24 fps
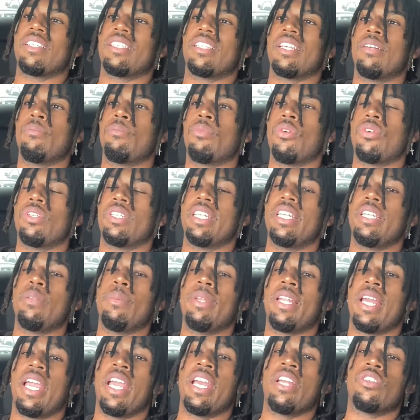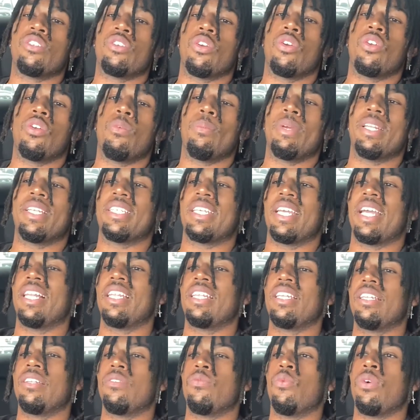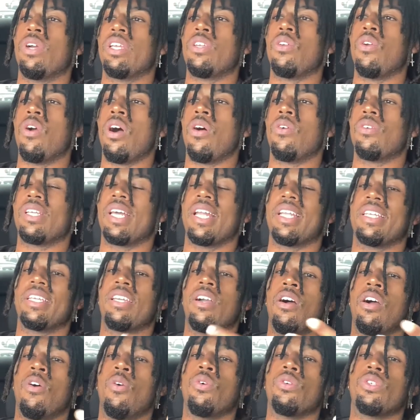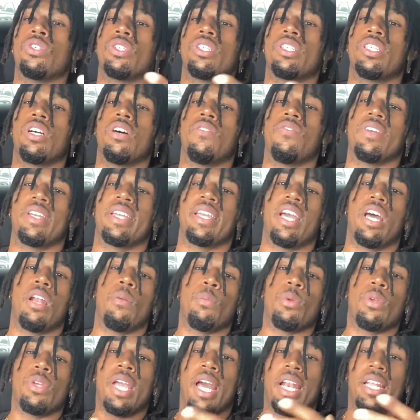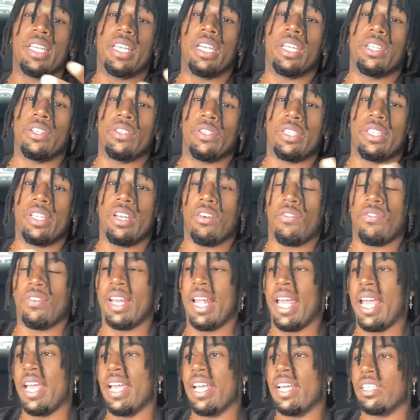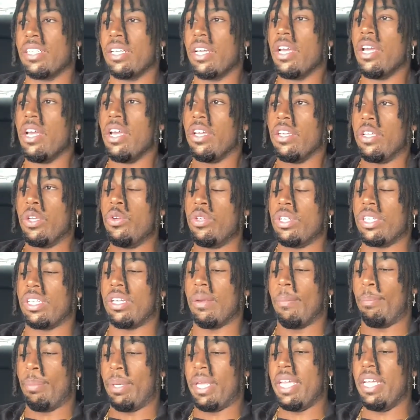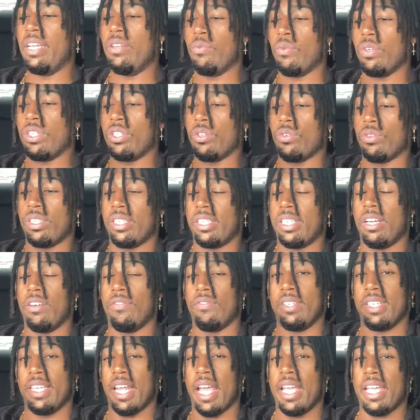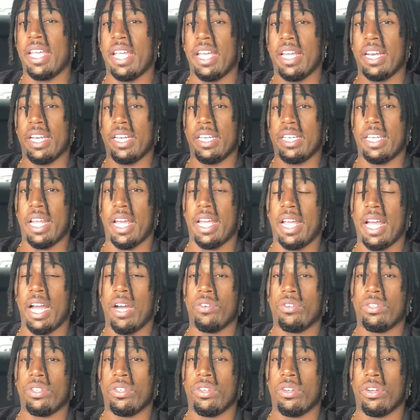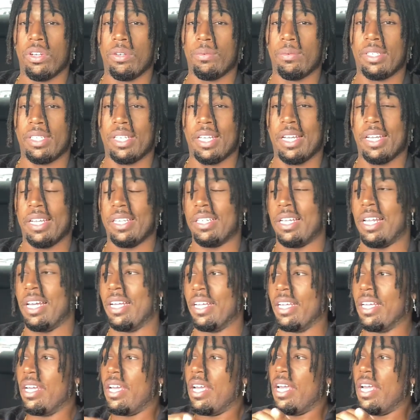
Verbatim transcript: son, bro, is need to be the internal mentality where you always got to hold yourself accountable. You got to kick yourself in the ass. You just competing with yourself day in and day out. You know what I'm saying? Like